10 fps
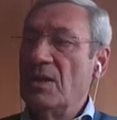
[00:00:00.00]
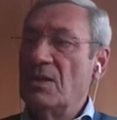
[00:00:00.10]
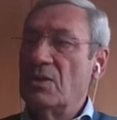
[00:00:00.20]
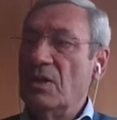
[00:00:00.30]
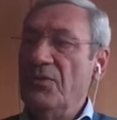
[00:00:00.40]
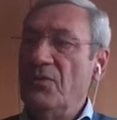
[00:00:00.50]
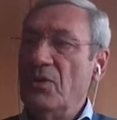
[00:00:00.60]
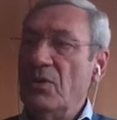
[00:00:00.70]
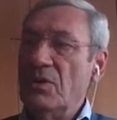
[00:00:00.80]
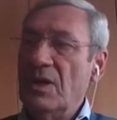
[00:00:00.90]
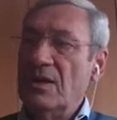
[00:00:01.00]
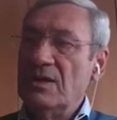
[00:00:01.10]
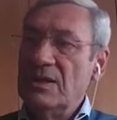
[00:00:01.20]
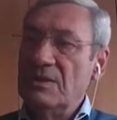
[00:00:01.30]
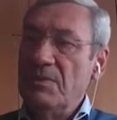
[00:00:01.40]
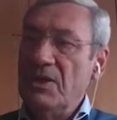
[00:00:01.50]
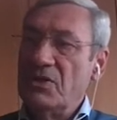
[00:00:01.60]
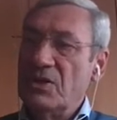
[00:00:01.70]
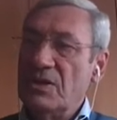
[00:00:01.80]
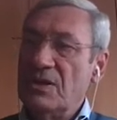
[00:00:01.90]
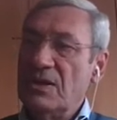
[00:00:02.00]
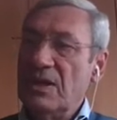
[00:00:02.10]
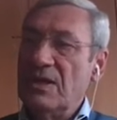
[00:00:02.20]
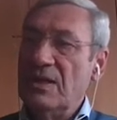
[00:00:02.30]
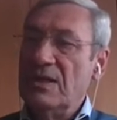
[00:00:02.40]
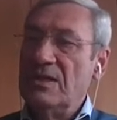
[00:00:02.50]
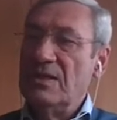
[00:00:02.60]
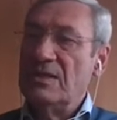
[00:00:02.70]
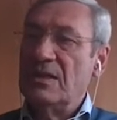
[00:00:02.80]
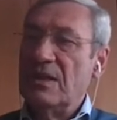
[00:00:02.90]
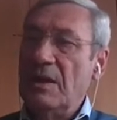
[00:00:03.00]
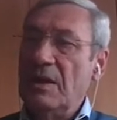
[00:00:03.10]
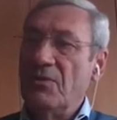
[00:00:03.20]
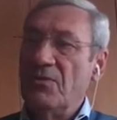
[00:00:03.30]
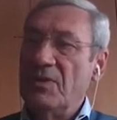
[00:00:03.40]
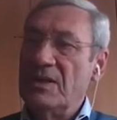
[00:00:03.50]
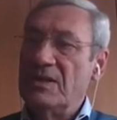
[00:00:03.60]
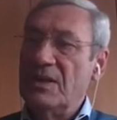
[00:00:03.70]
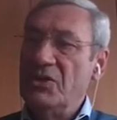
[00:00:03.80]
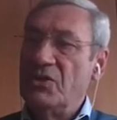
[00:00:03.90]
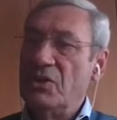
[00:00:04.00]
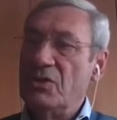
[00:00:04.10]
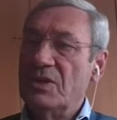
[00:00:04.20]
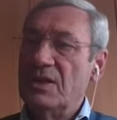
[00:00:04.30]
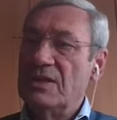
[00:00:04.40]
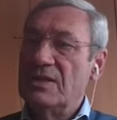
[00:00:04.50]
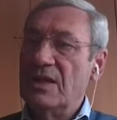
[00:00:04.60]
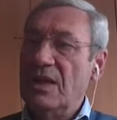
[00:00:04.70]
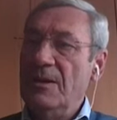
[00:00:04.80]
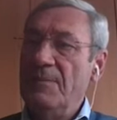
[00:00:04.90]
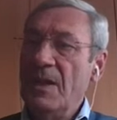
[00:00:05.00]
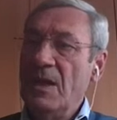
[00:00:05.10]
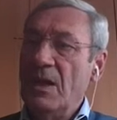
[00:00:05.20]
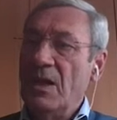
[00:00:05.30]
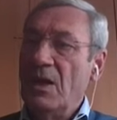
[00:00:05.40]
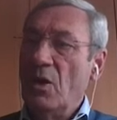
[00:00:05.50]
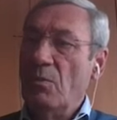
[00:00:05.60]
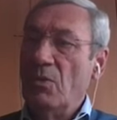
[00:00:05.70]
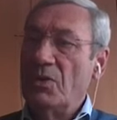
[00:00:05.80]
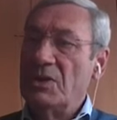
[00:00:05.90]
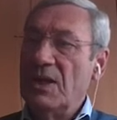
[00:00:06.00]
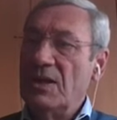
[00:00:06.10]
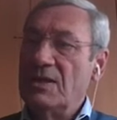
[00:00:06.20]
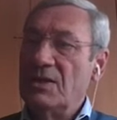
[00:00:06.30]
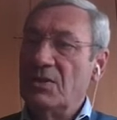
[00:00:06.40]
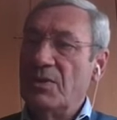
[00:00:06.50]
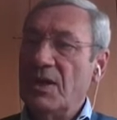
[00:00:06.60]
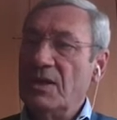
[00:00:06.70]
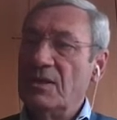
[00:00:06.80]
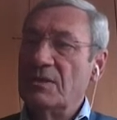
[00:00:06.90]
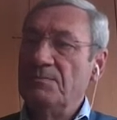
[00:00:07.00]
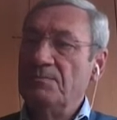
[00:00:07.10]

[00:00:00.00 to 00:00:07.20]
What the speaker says: So if you look at these patients that had this type of fixation, you can say low mortality rate